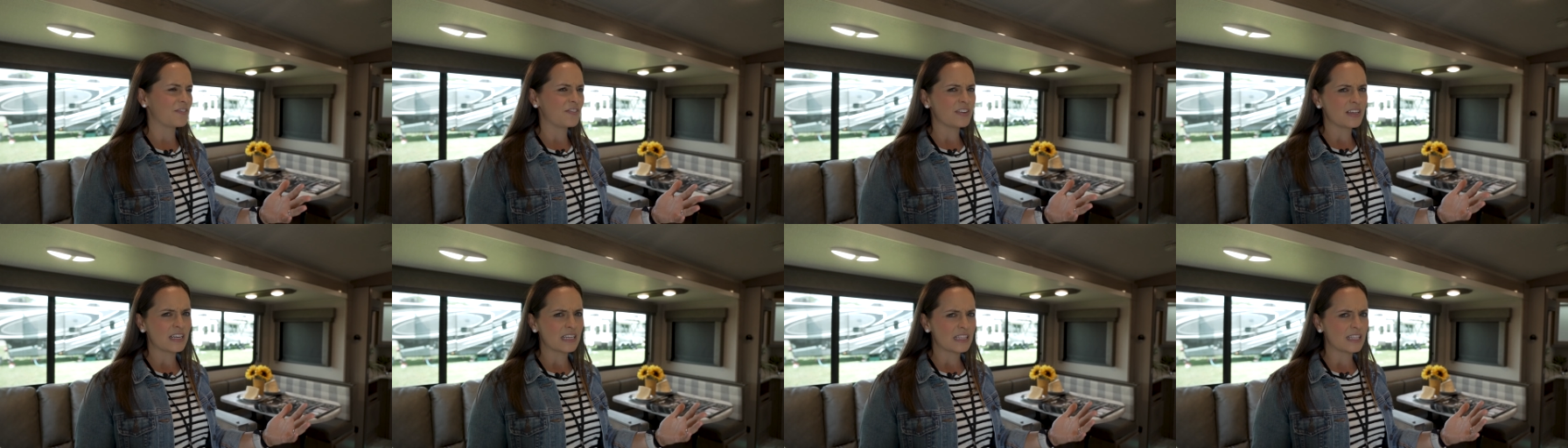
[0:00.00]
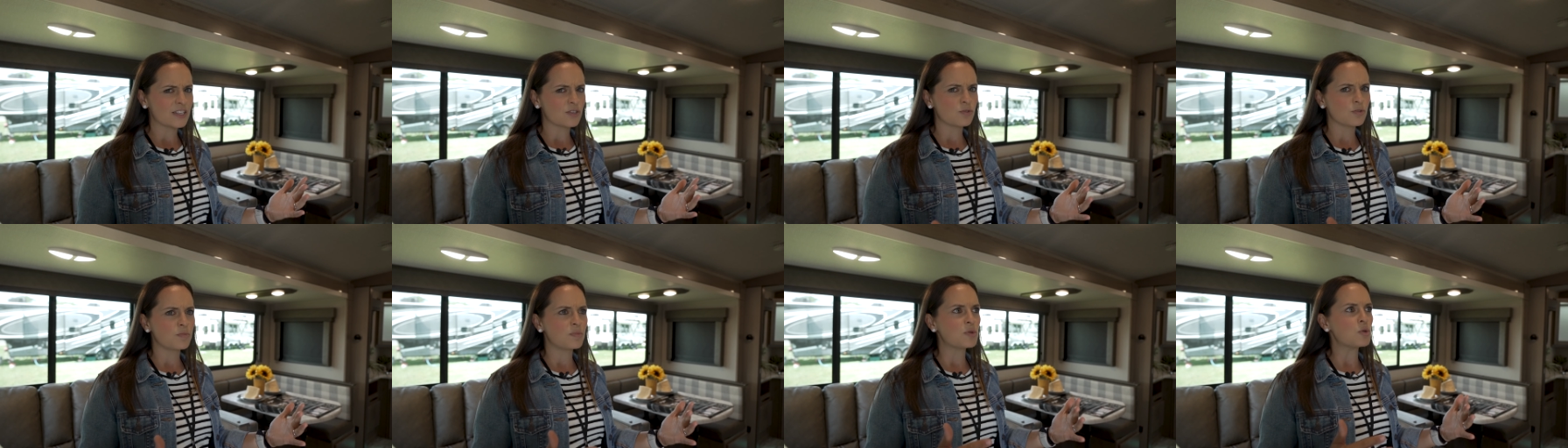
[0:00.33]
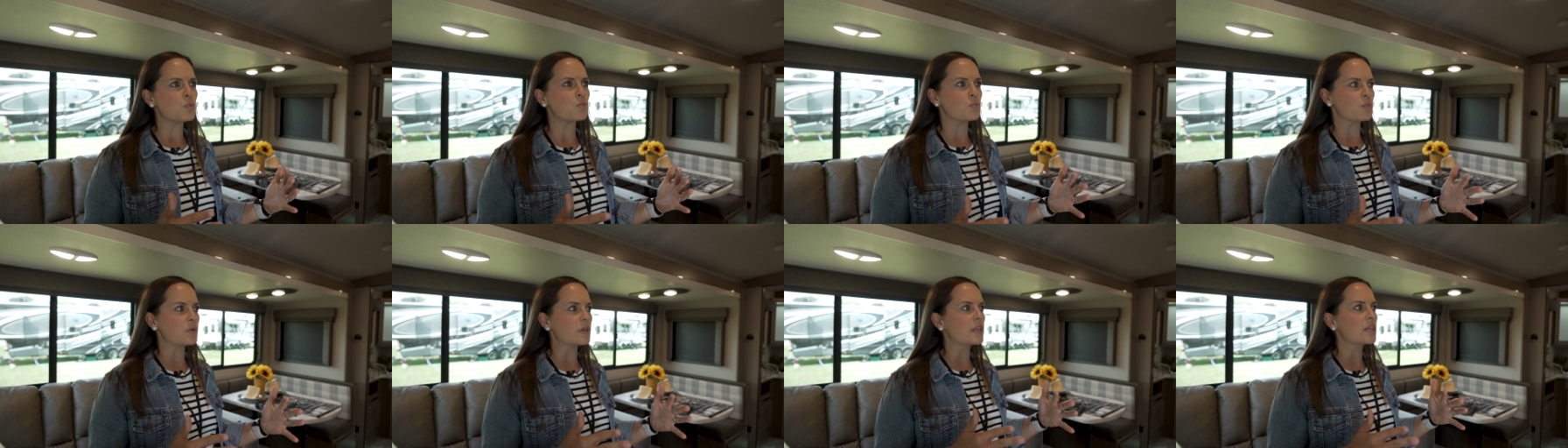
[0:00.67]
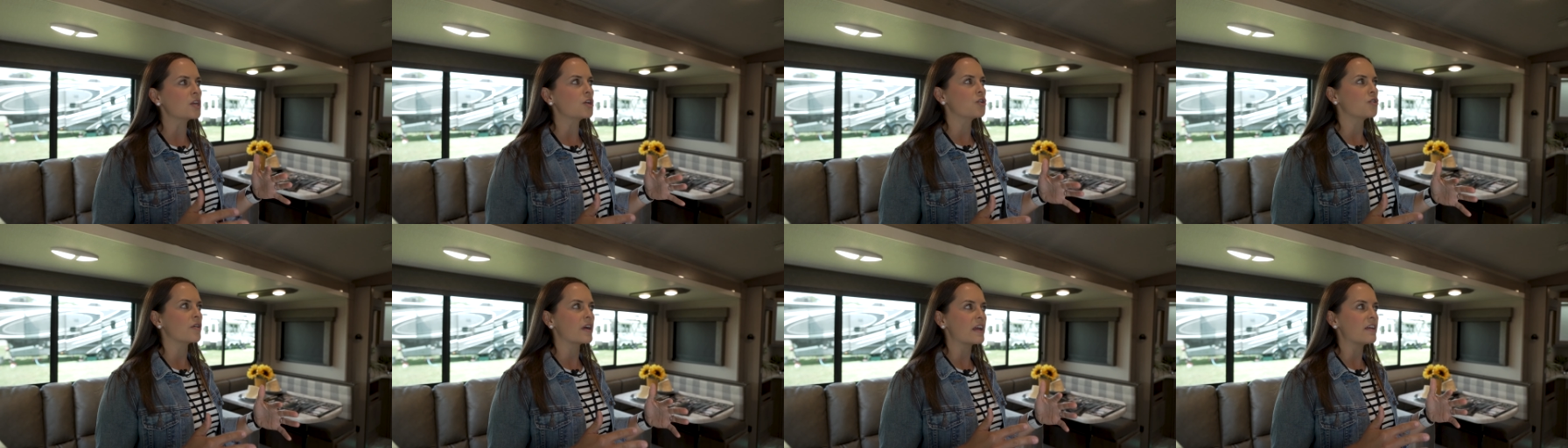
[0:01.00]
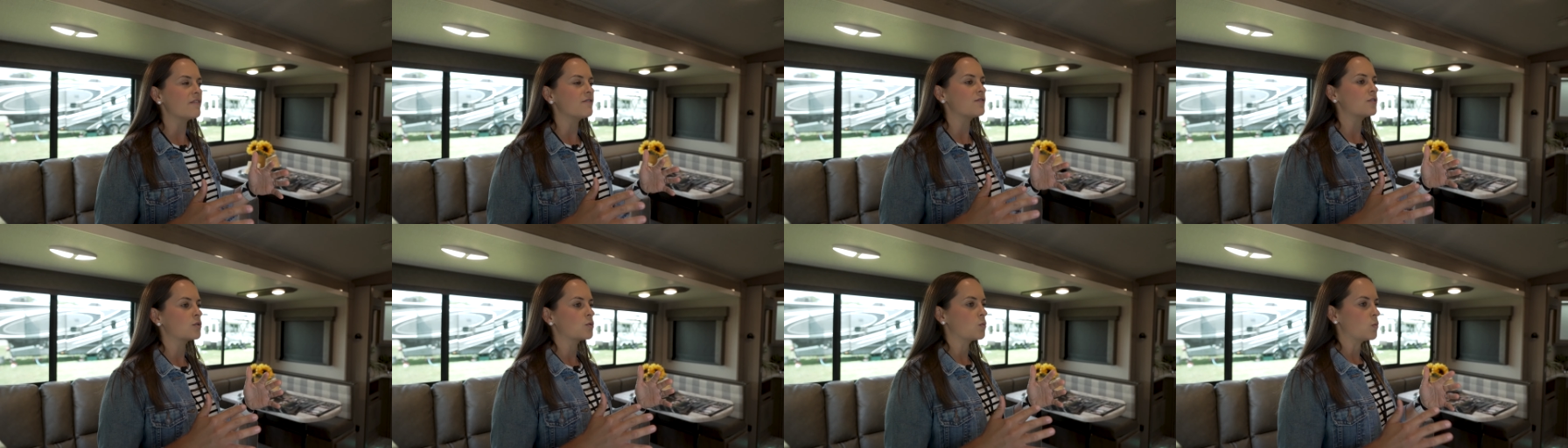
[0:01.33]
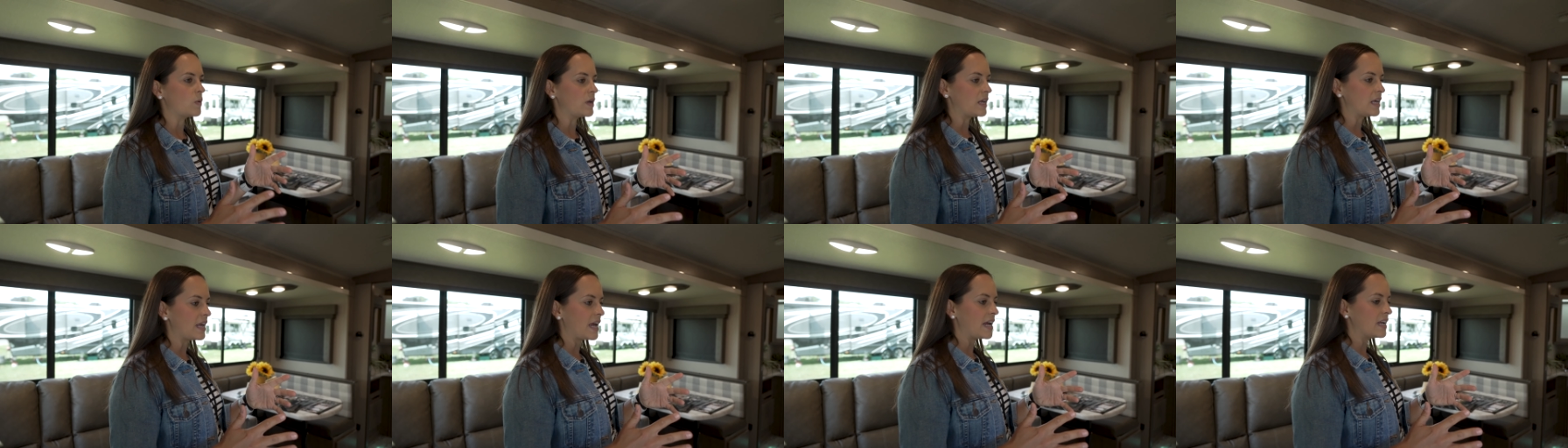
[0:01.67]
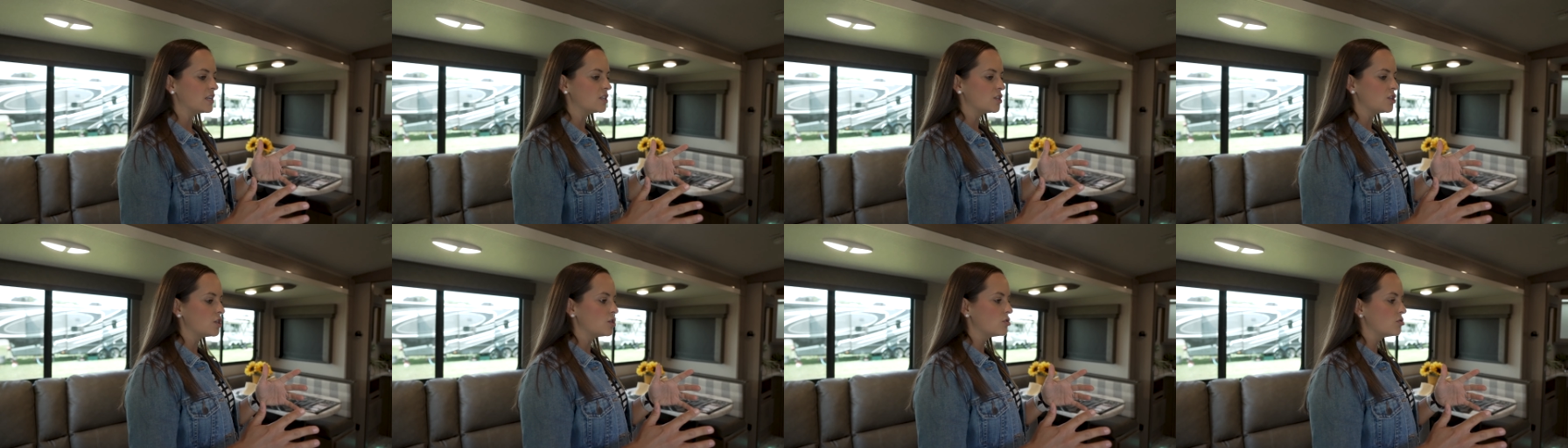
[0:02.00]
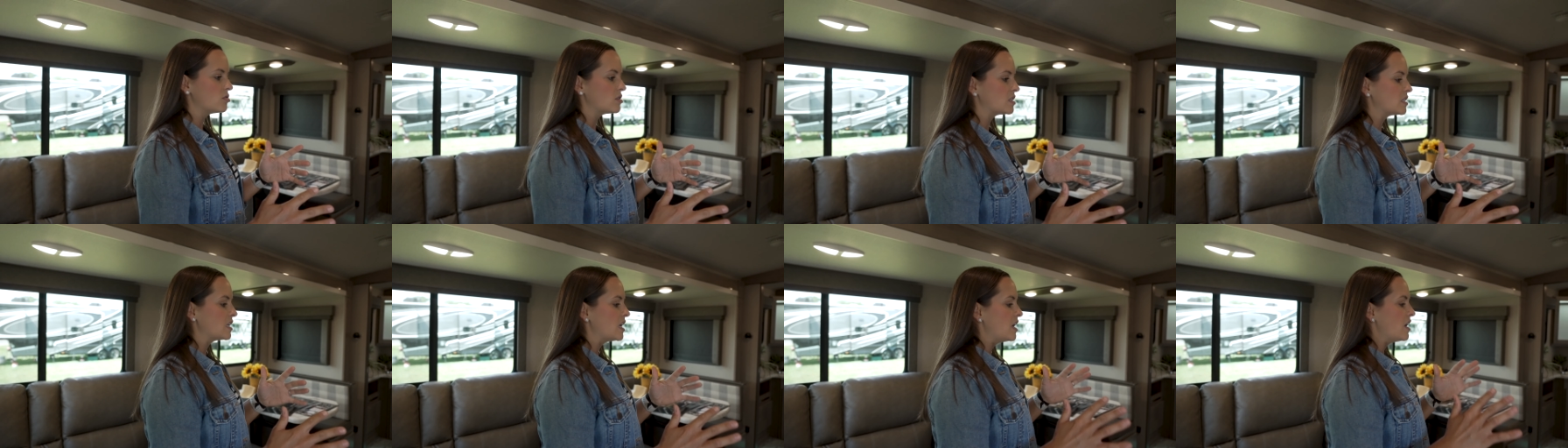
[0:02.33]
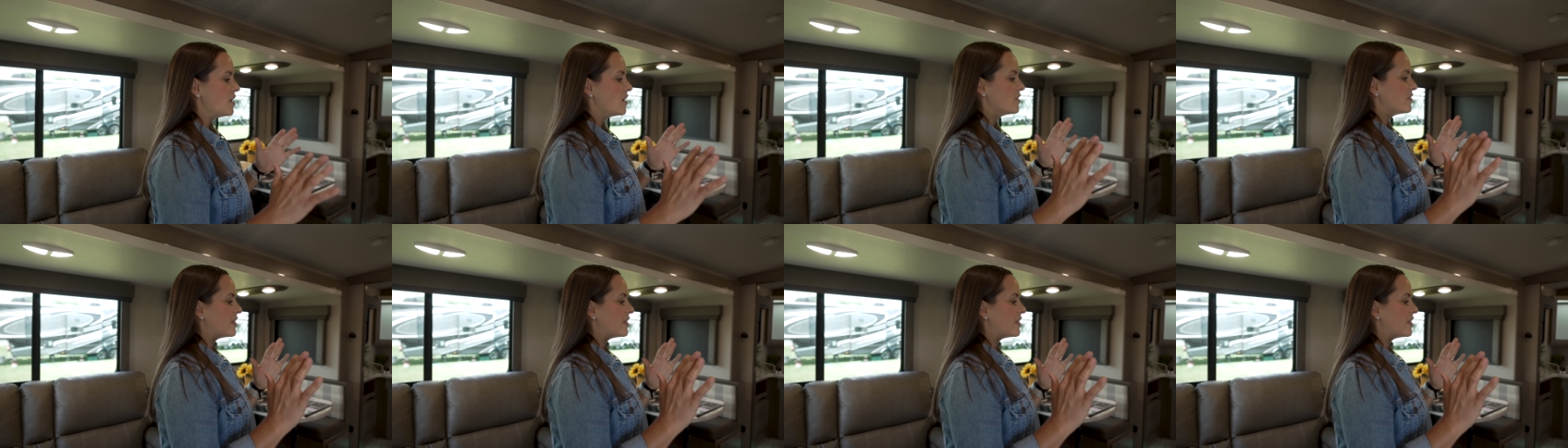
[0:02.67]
I feel like this would be really great for weekend use.